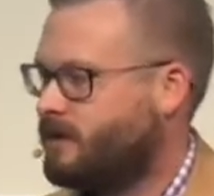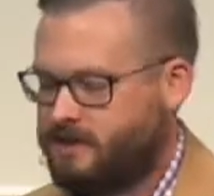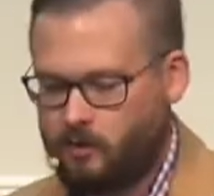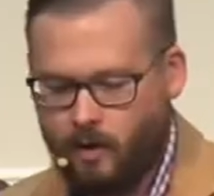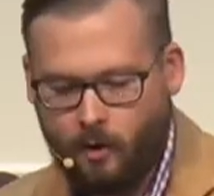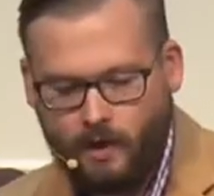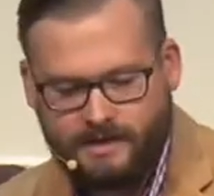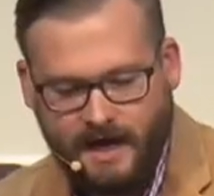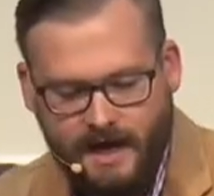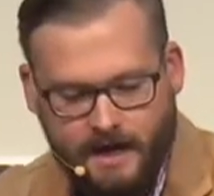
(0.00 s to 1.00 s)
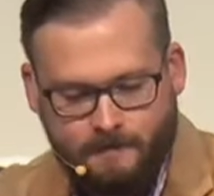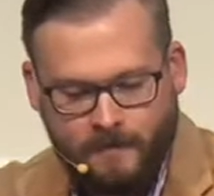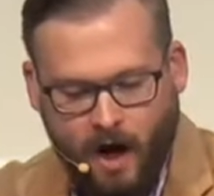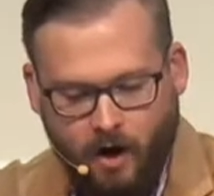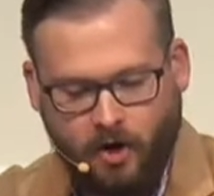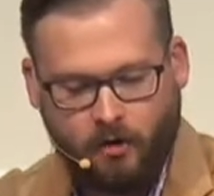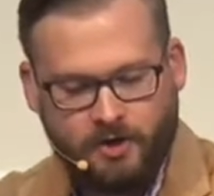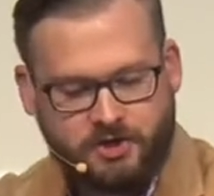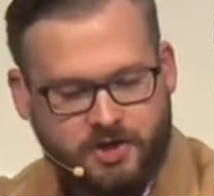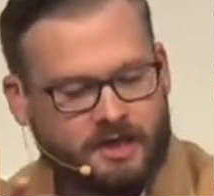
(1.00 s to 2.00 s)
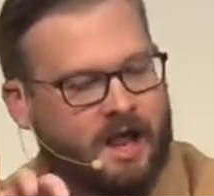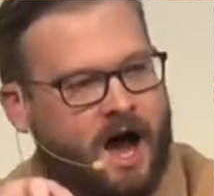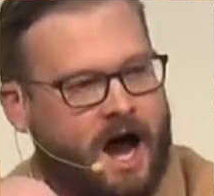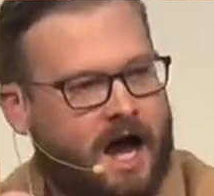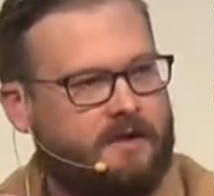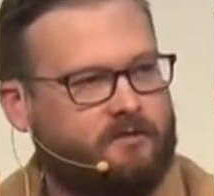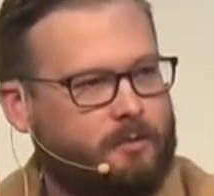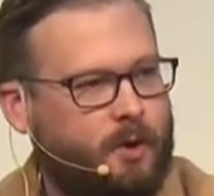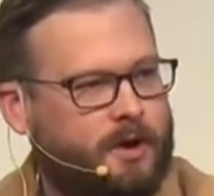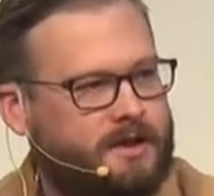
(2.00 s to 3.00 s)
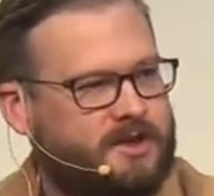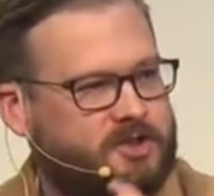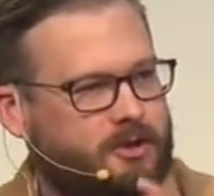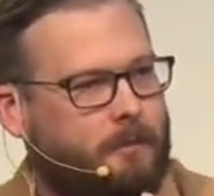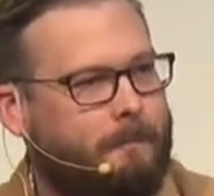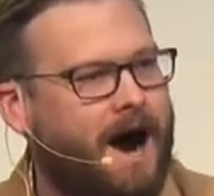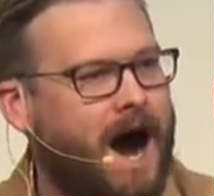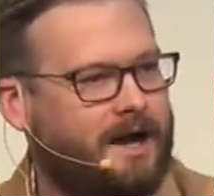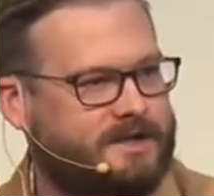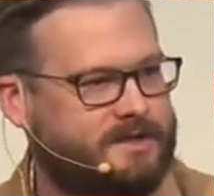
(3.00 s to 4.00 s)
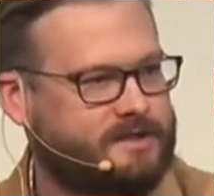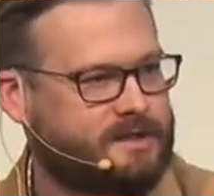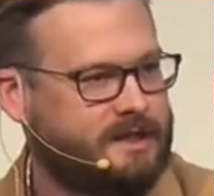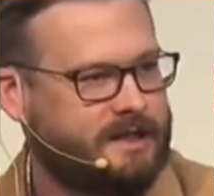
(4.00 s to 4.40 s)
to where we take our Christian lives, we put it in this little box.